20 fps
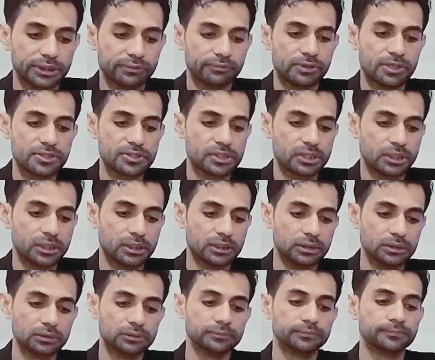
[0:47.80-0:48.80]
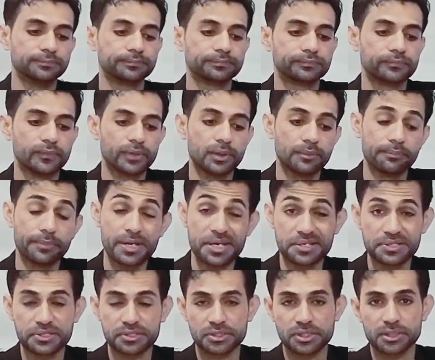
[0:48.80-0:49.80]
give us a
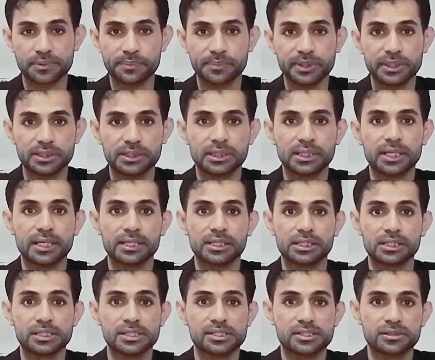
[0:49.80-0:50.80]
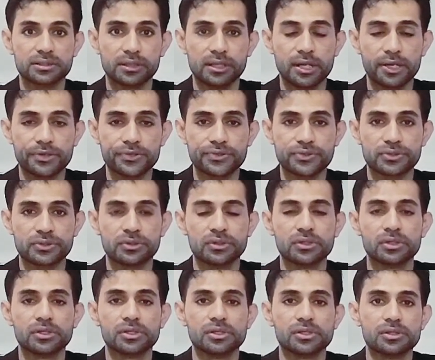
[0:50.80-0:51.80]
bank statement at least the last
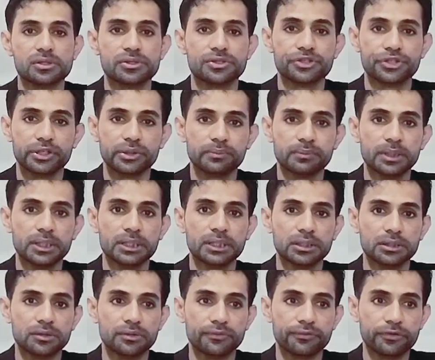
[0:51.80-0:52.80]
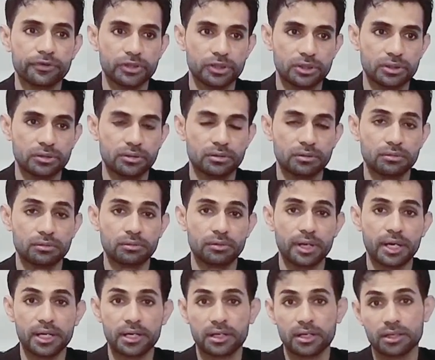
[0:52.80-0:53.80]
3 months with
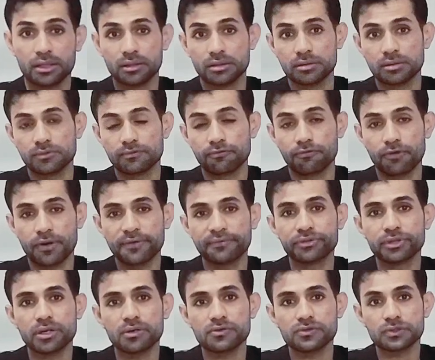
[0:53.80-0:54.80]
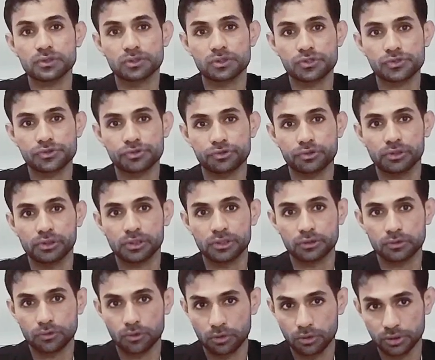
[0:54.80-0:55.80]
ending 5,000
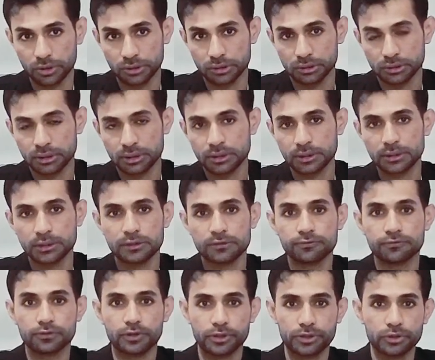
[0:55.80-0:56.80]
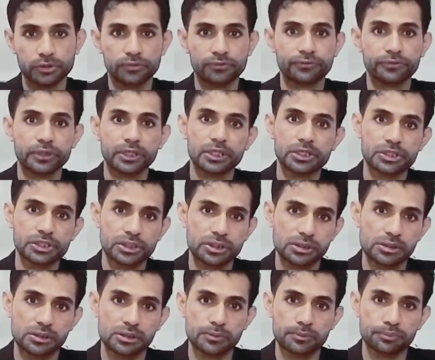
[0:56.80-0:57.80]
Australian dollar for your
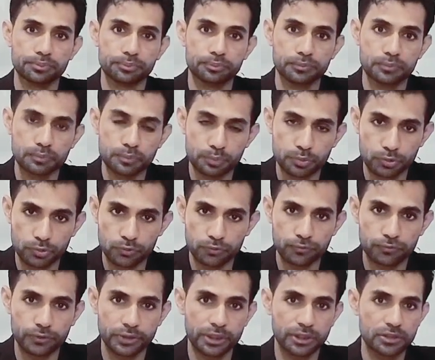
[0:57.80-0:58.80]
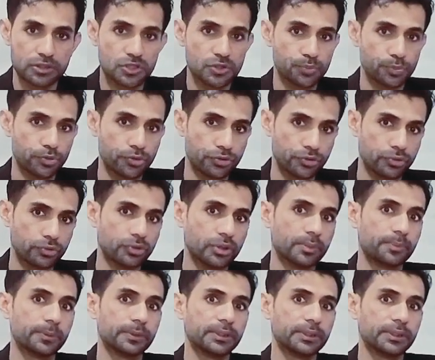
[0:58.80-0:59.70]
financial proof and support your